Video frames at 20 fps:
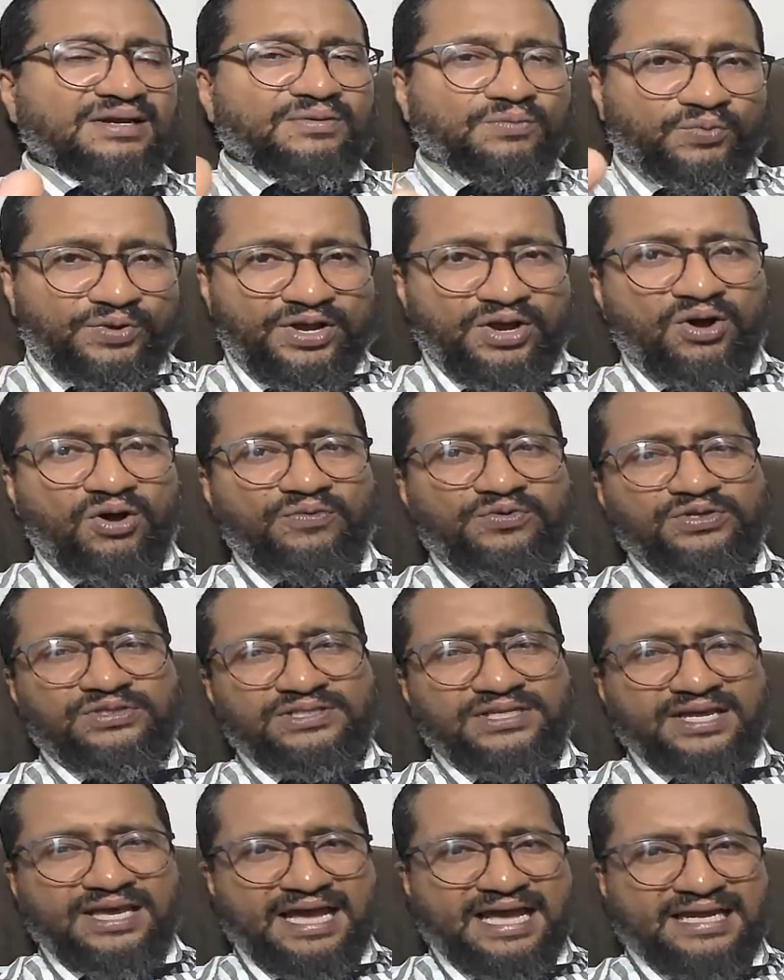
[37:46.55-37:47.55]
We
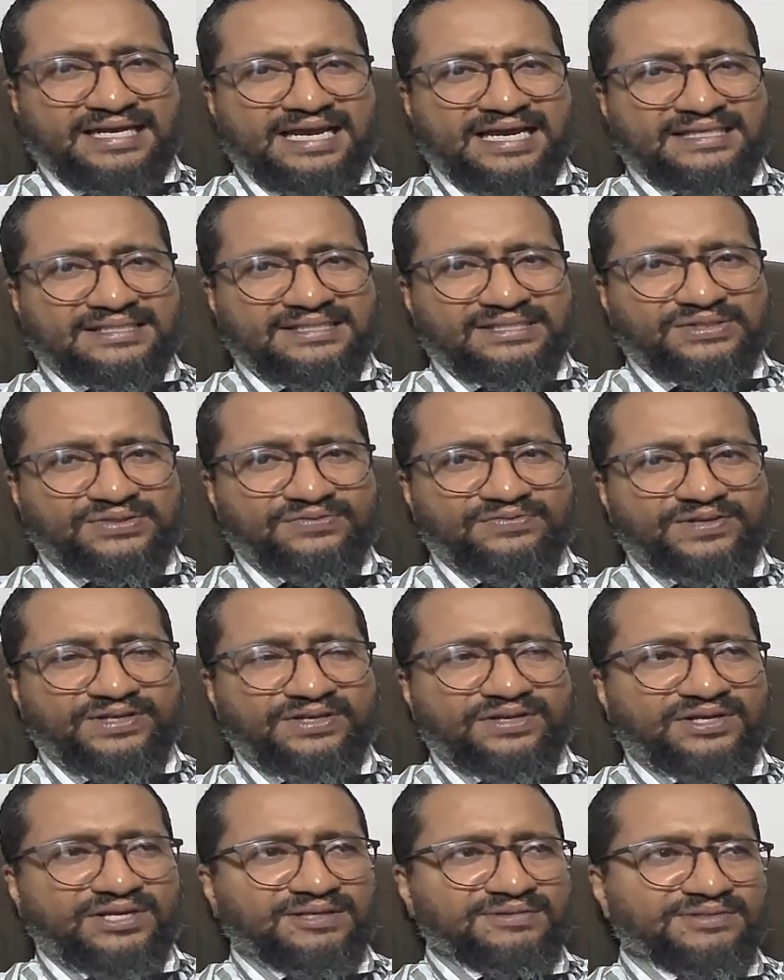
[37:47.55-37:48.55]
obviously had access to
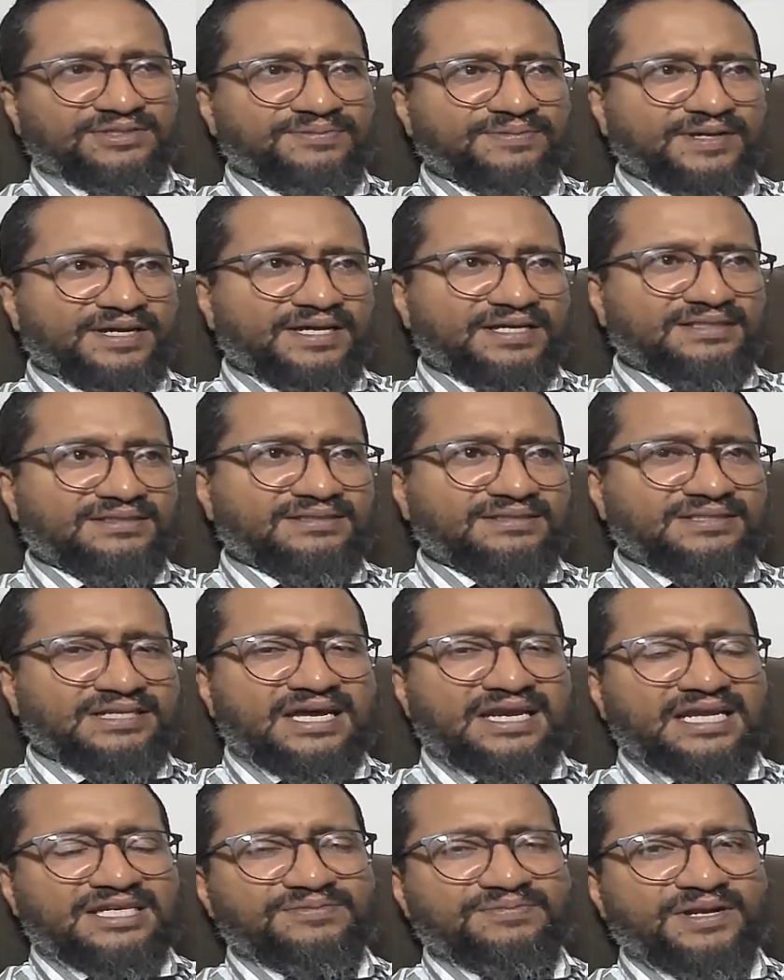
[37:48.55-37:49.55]
video games, but
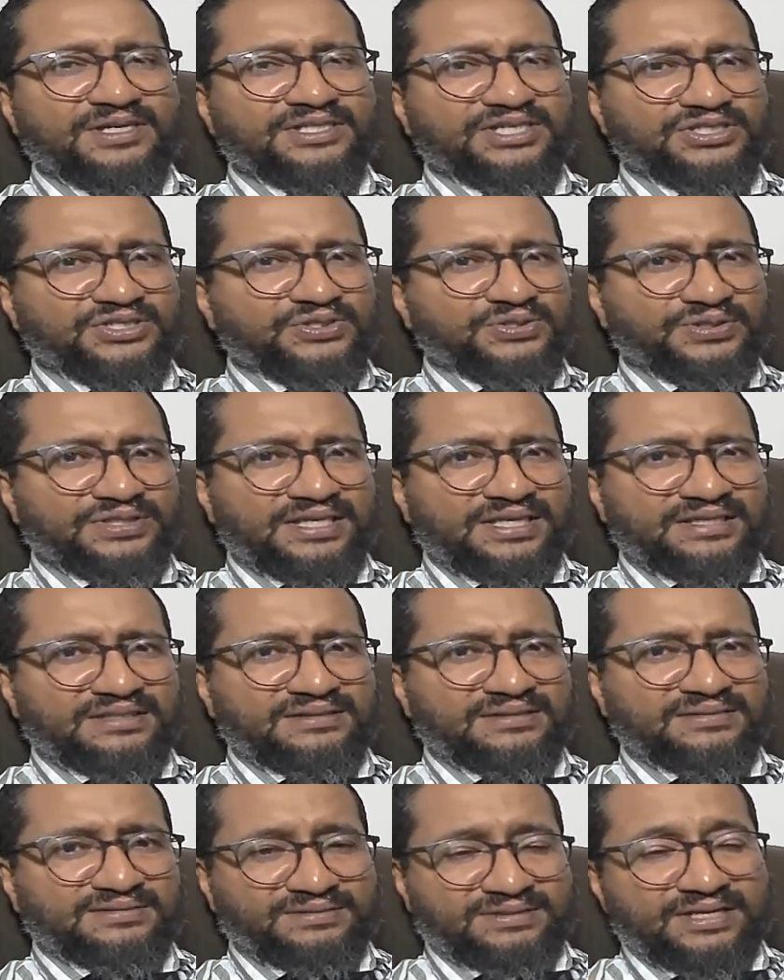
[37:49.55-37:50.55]
not as much as you did
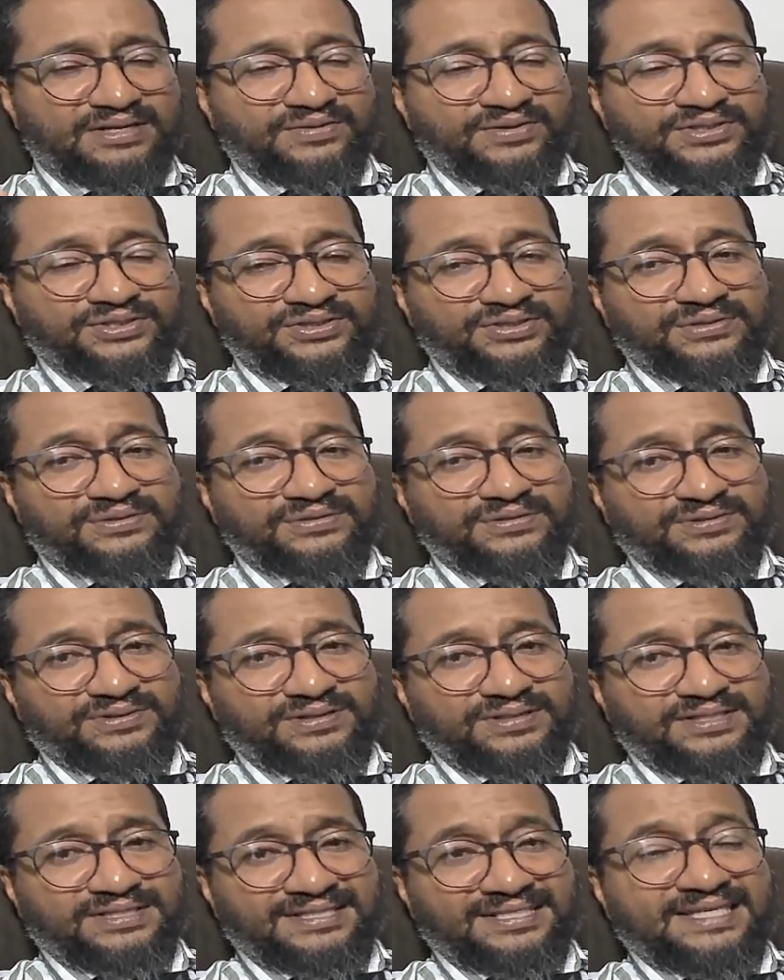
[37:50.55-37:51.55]
Generation
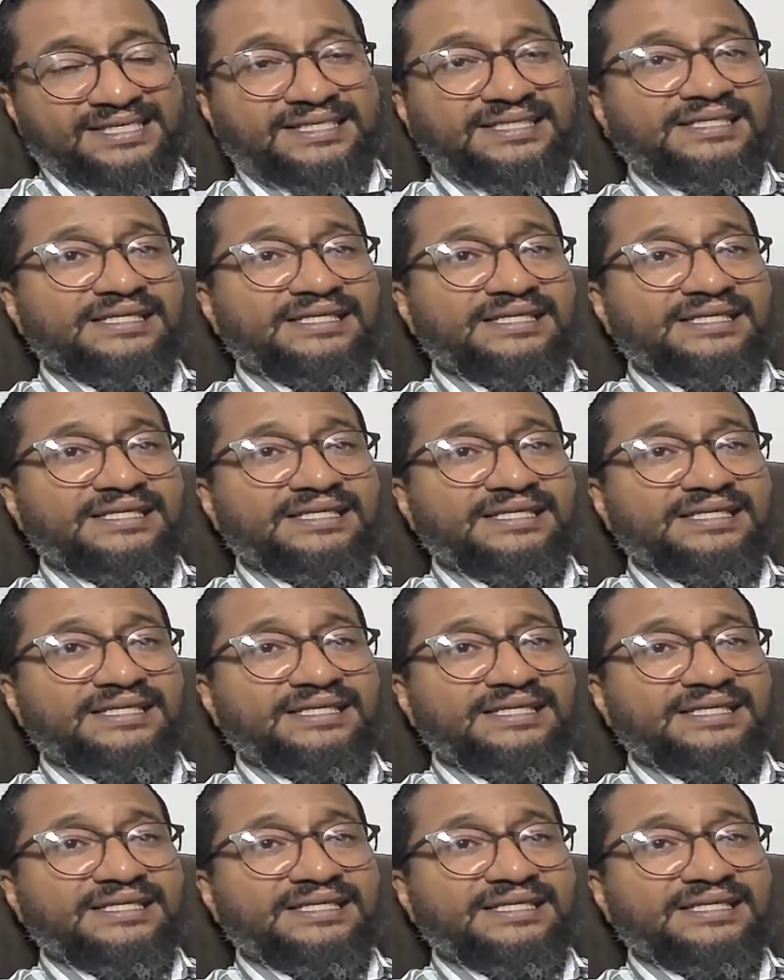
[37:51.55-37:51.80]
Z,